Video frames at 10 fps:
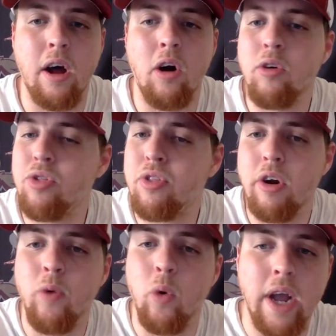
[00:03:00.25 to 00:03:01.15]

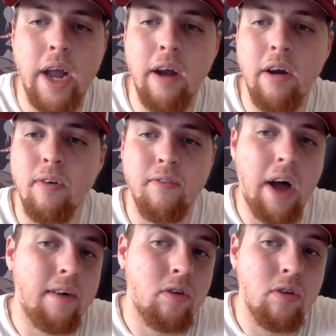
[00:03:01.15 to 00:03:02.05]
134 carries for
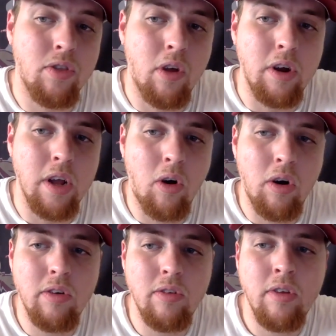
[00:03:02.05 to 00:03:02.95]
530
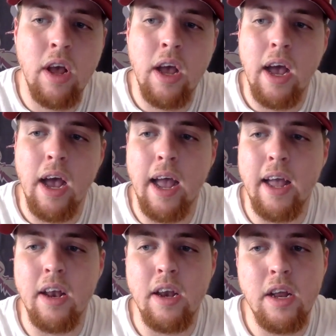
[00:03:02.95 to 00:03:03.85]
yards,
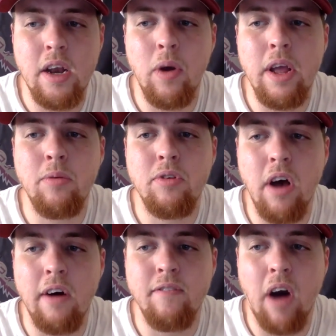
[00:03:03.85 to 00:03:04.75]
and, he was
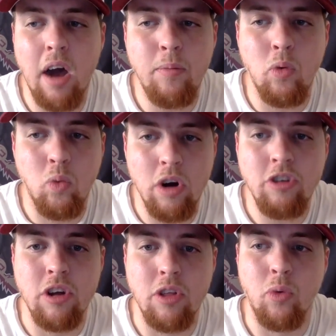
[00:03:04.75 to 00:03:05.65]
a viable
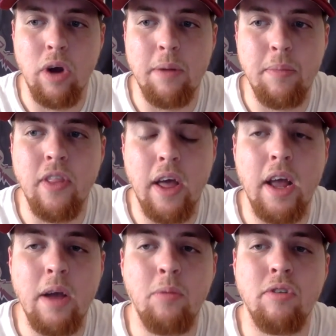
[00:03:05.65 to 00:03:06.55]
rushing threat. I mean, that
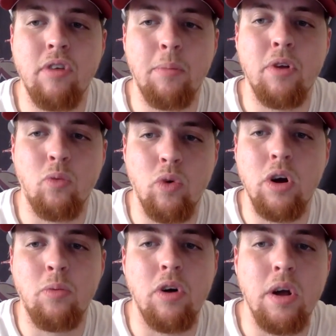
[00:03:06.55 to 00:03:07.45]
it was something
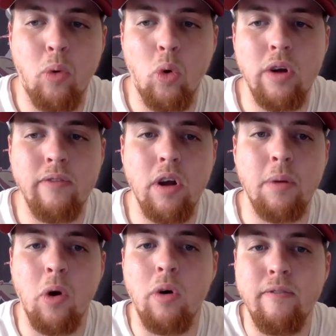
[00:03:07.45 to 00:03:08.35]
really, really important for
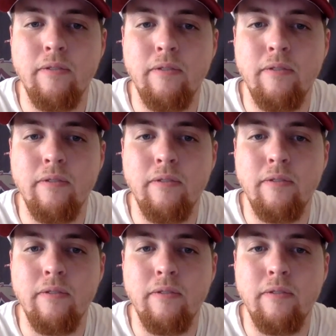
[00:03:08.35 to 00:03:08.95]
him going forward.